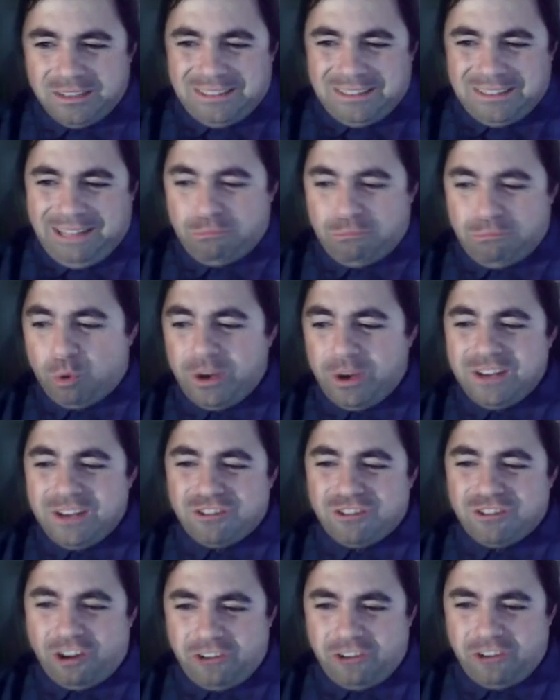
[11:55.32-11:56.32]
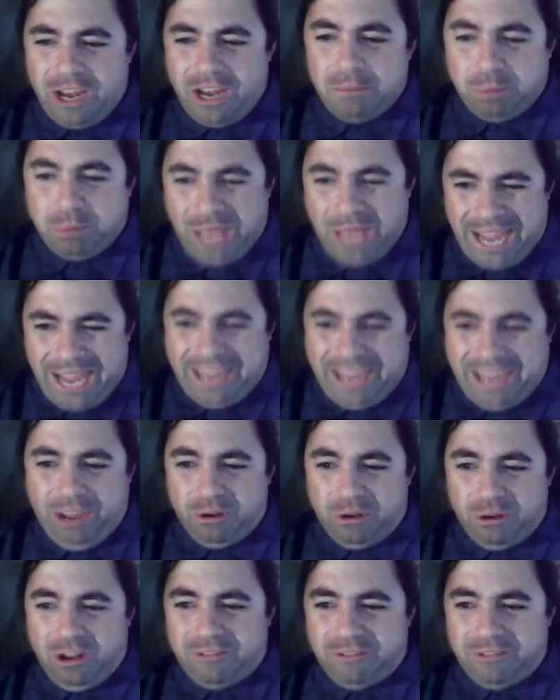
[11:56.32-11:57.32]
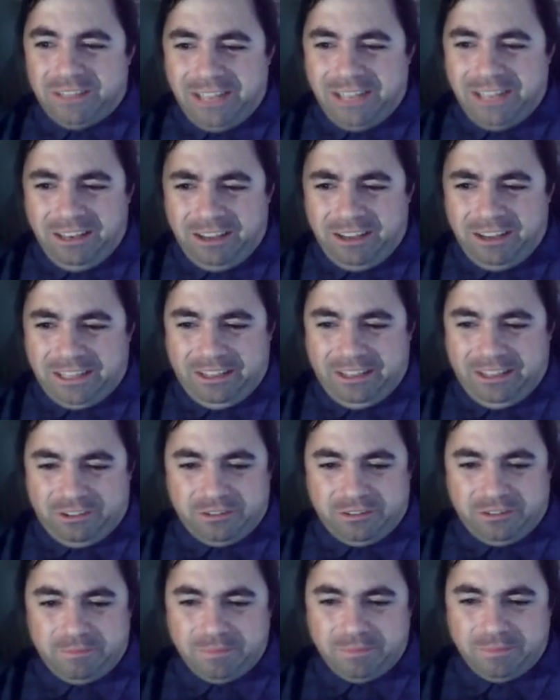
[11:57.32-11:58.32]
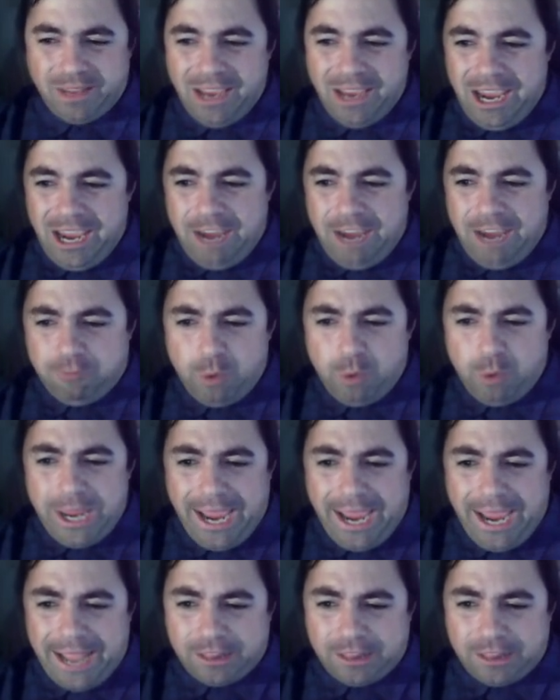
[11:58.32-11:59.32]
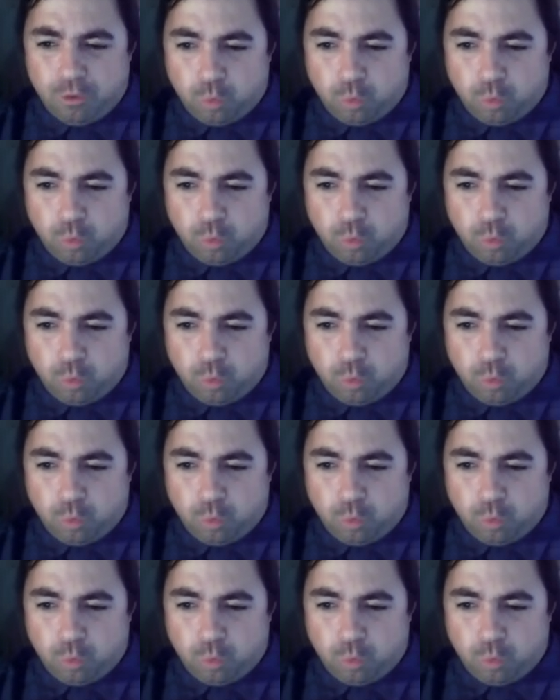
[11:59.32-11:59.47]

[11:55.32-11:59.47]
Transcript: that we're in such a blackout of the day. Look at this. If we had the